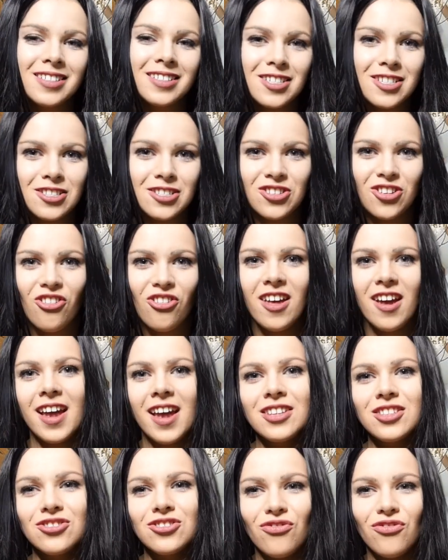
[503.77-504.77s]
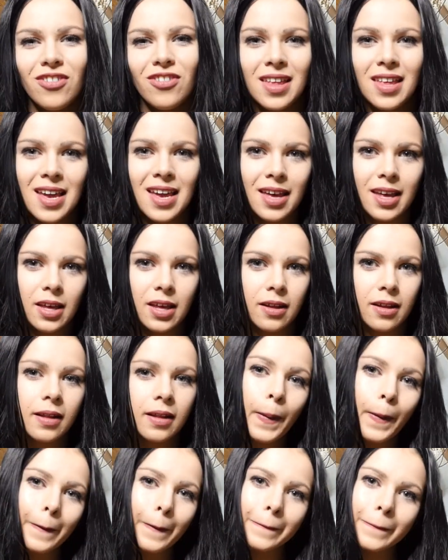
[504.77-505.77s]
Just so that gets really
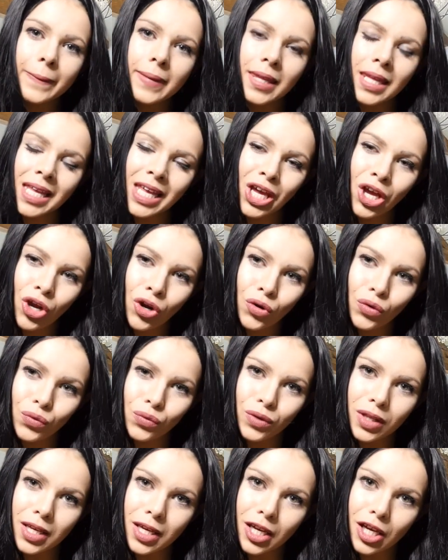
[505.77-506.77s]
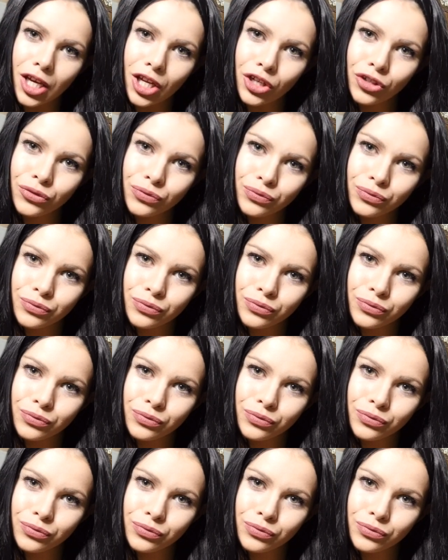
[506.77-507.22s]
cool. Really good.